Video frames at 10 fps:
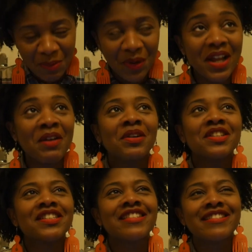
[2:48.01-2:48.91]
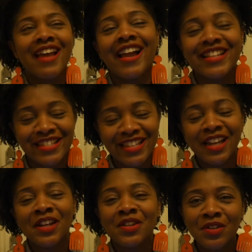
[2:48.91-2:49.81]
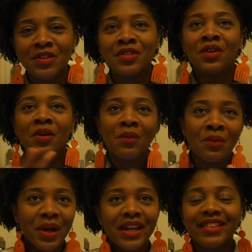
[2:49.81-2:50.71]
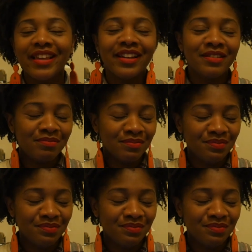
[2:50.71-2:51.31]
But it was just nice, you know, the way they